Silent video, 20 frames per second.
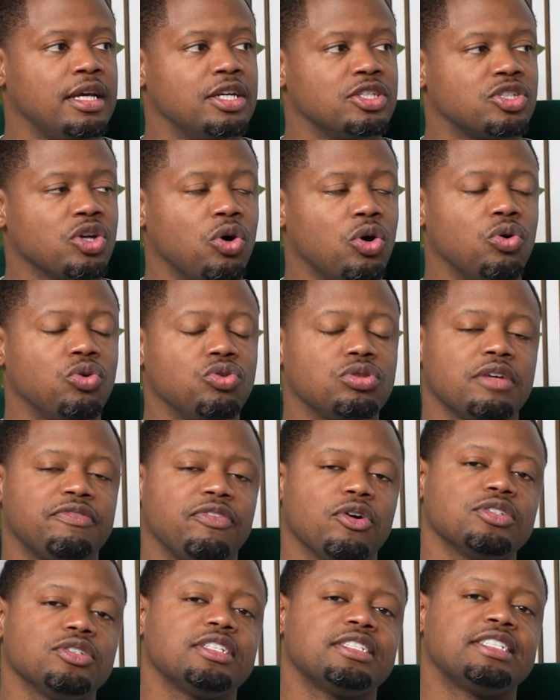So the
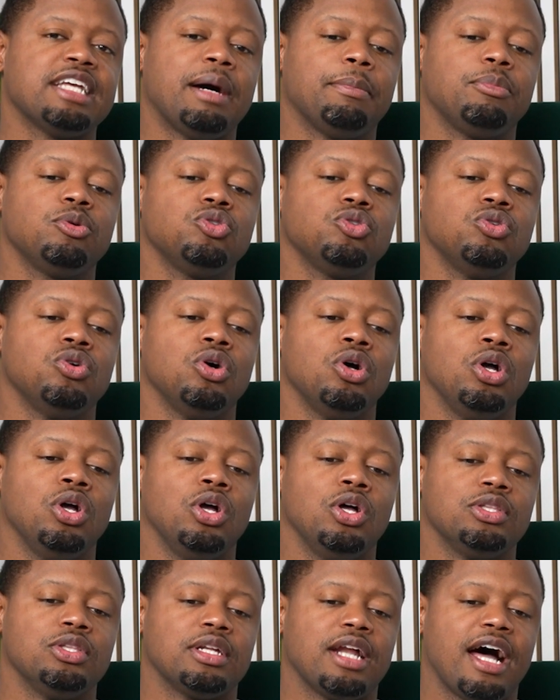first example
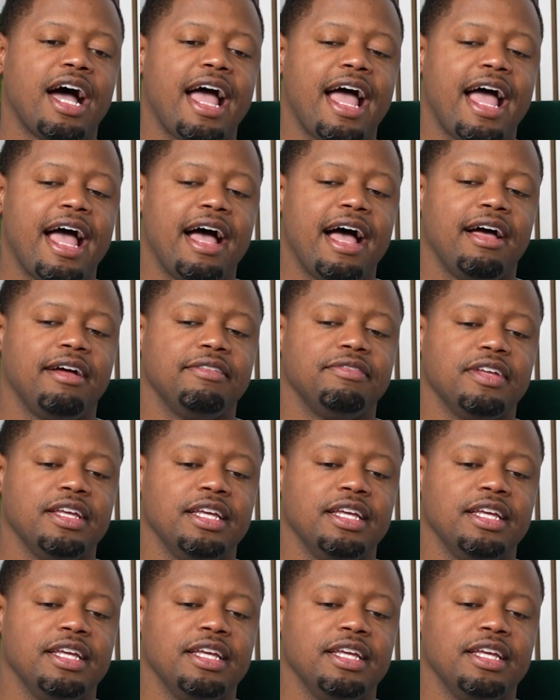that I have